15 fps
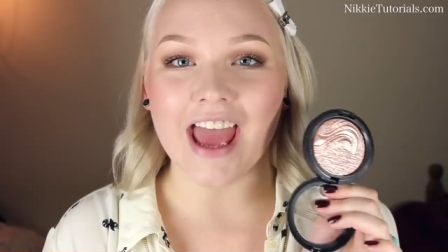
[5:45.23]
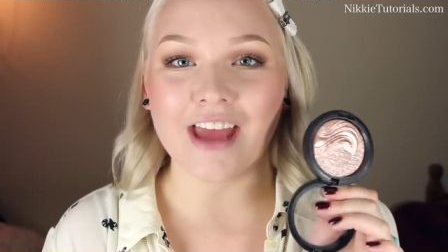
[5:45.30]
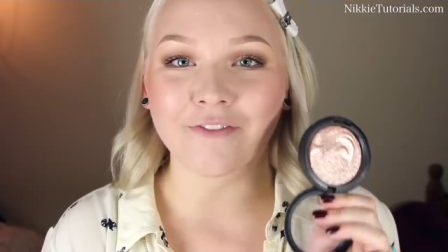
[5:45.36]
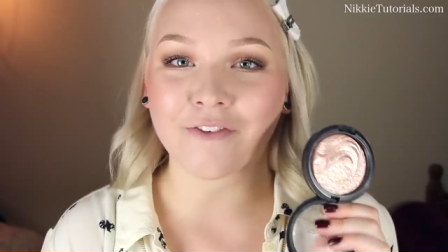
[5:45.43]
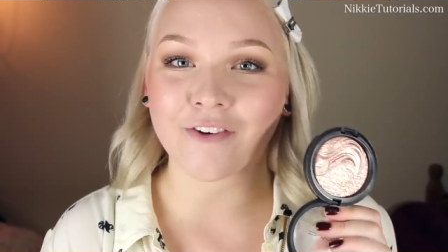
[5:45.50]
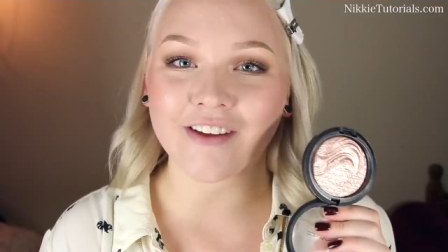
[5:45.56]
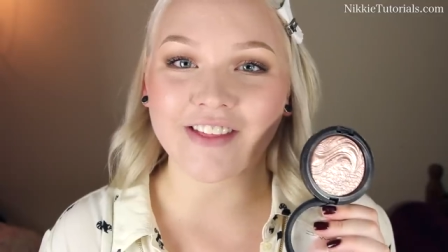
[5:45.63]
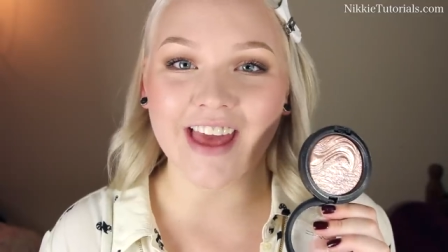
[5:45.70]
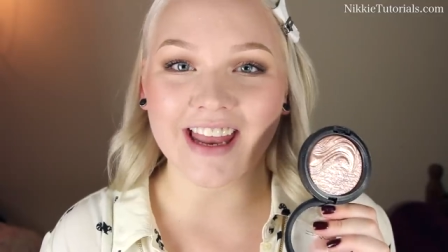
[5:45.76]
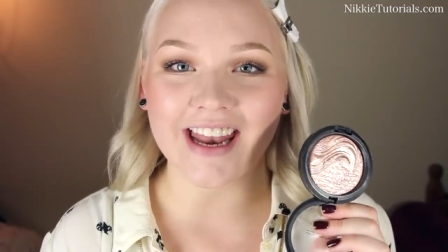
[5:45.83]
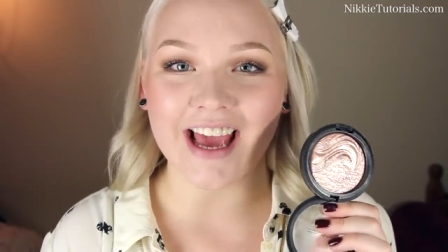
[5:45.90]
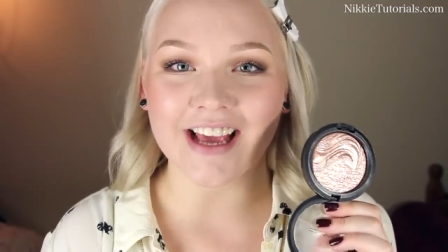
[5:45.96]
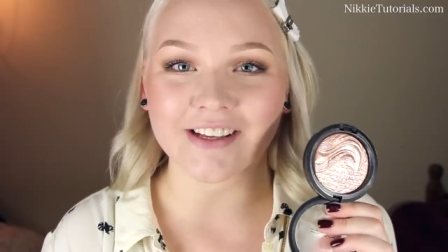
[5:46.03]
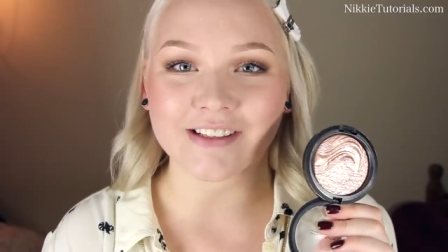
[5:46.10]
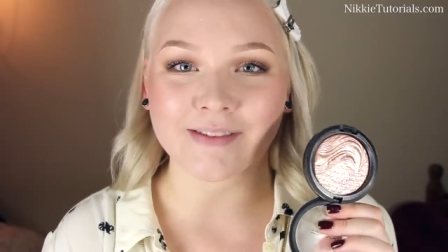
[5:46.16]
And for that,
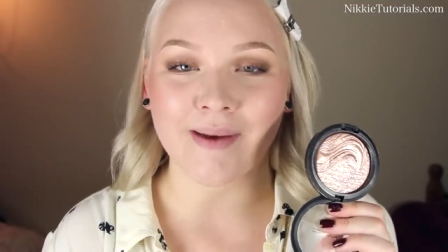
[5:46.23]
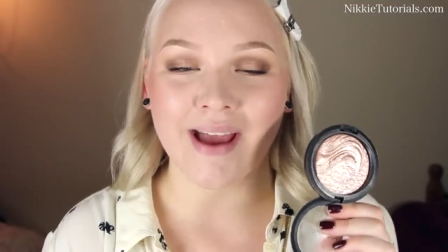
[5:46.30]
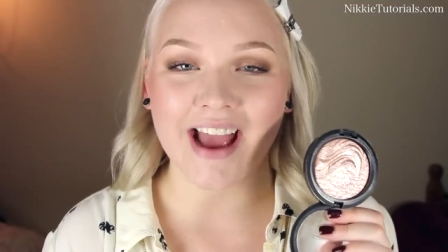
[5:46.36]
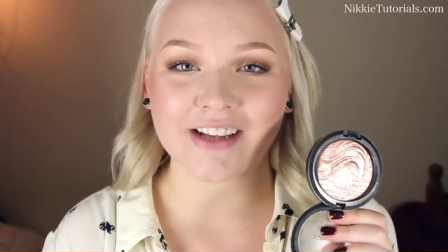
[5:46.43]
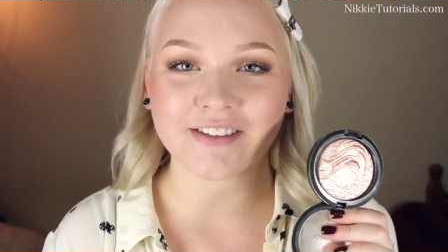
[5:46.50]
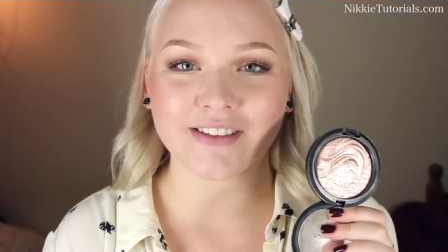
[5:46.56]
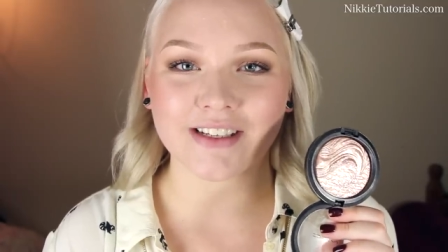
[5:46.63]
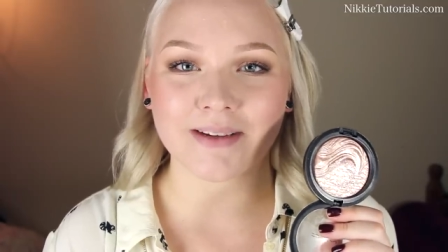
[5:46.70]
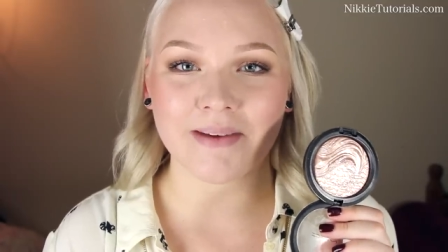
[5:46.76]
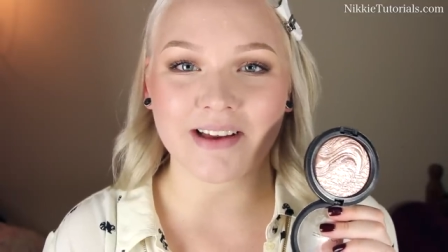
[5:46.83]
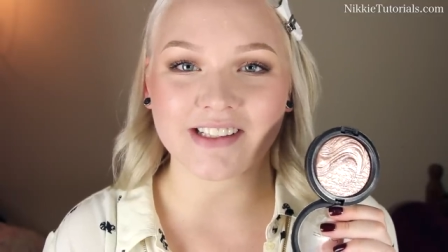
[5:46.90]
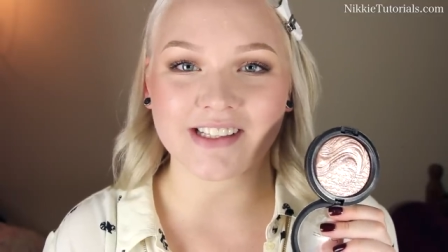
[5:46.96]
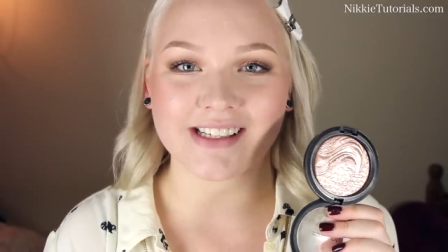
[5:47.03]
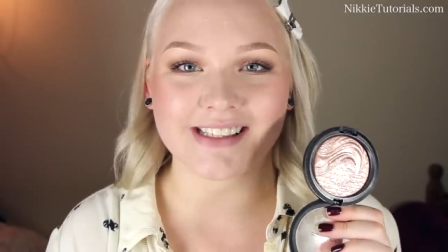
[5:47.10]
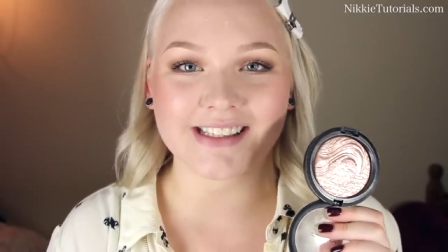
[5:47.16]
I use my Extra
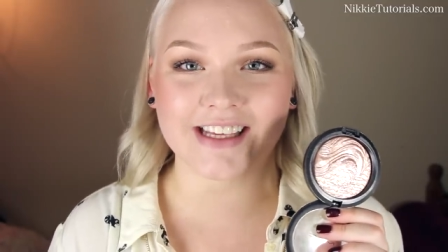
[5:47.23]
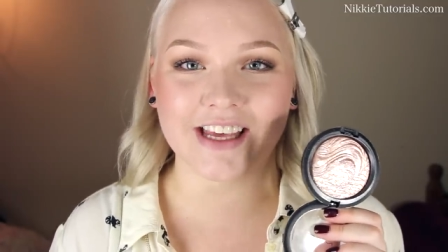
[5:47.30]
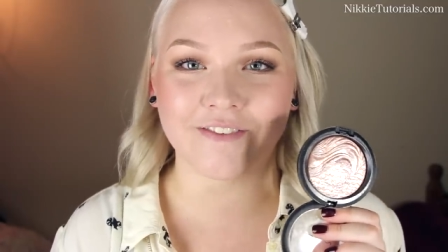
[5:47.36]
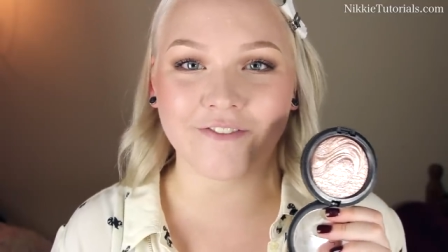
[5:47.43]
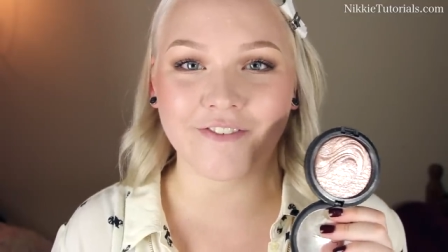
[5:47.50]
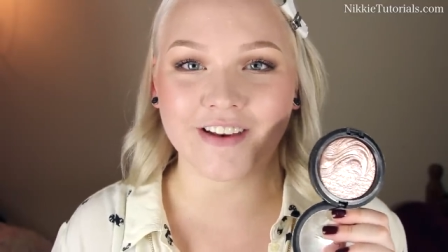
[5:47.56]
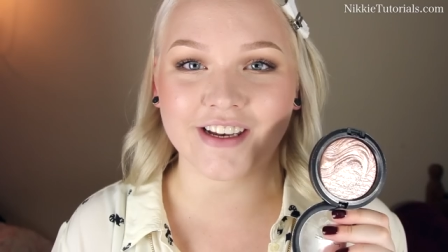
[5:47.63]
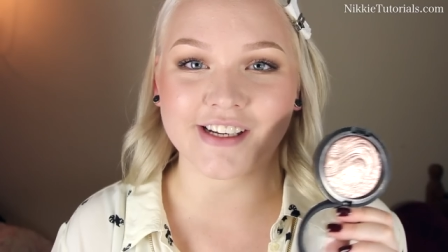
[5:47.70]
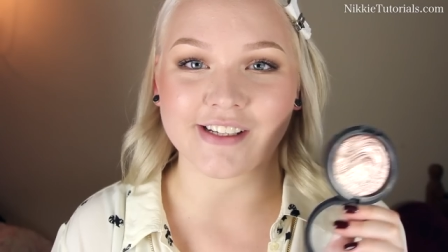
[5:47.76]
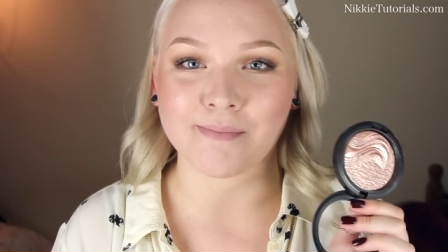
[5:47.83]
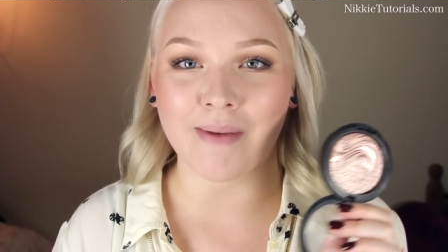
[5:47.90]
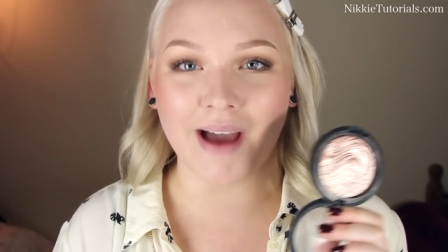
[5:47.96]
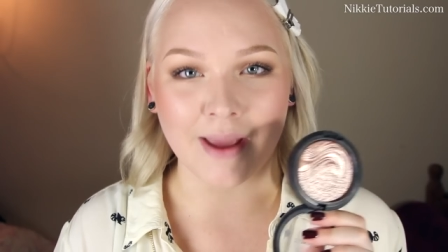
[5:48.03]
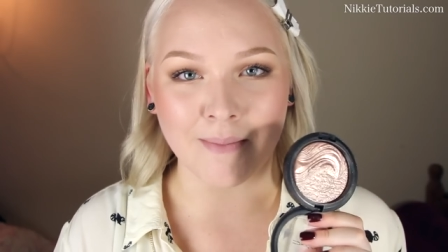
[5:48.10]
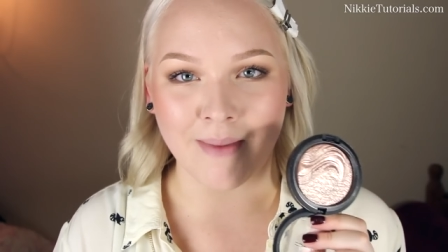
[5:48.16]
Dimension Skin Finish
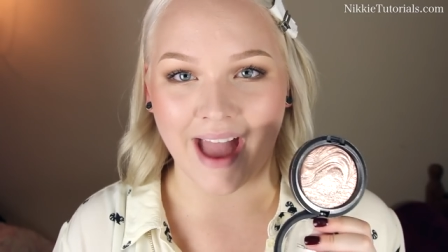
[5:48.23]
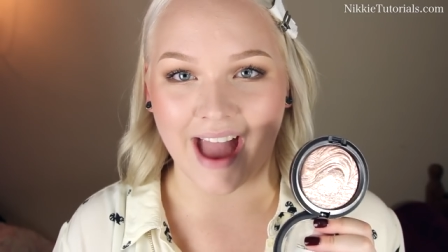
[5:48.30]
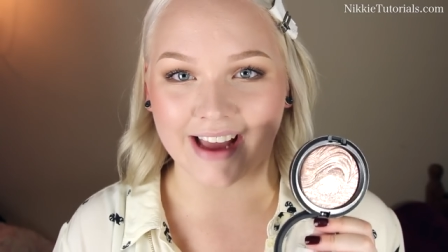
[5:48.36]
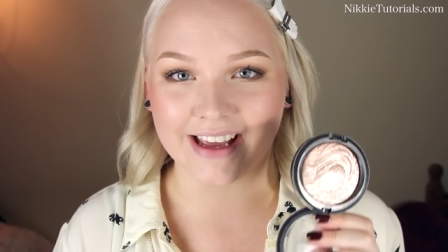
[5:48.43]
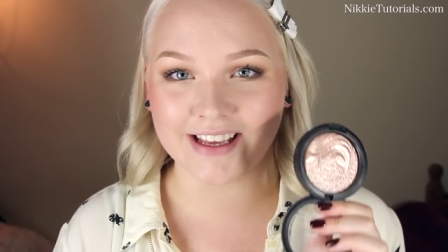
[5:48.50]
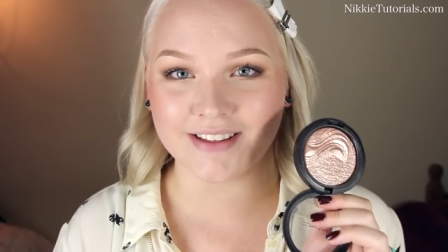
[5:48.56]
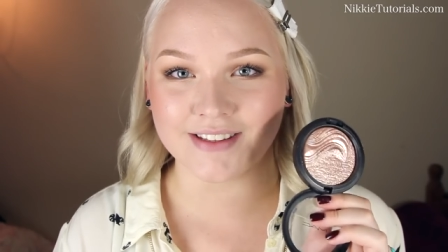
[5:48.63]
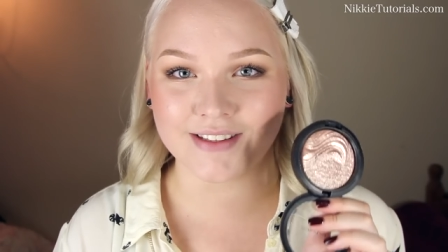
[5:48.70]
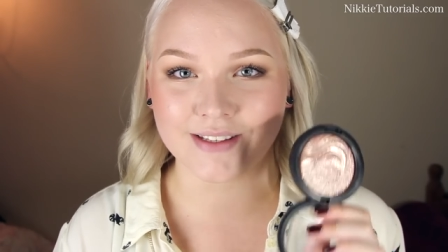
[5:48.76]
by MAC in